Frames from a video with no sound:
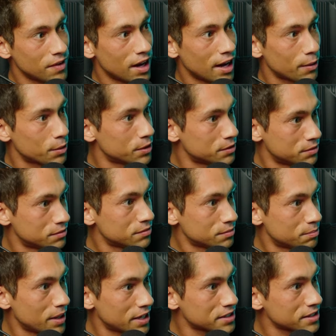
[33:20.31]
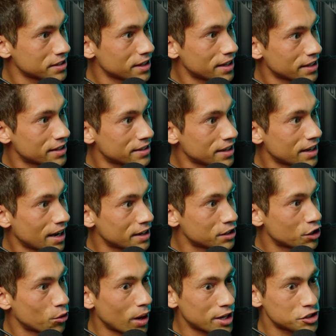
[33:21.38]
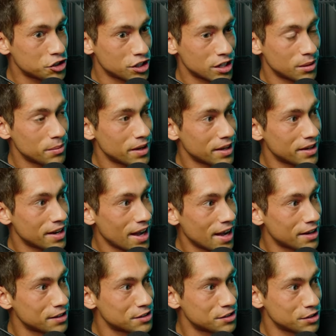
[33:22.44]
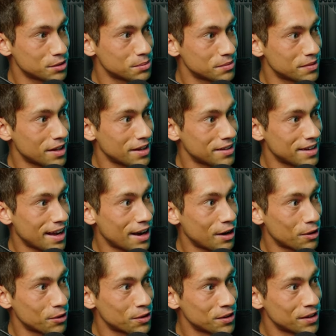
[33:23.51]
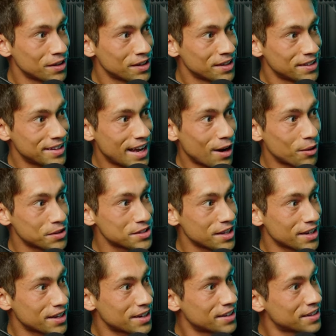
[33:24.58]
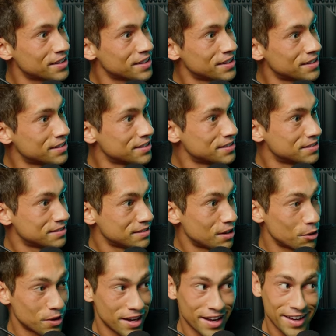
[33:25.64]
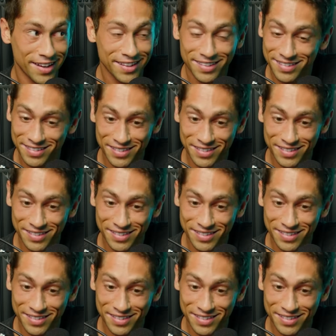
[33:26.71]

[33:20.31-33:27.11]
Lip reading: I would basically, like, I'd question them and assume that now it's like, okay.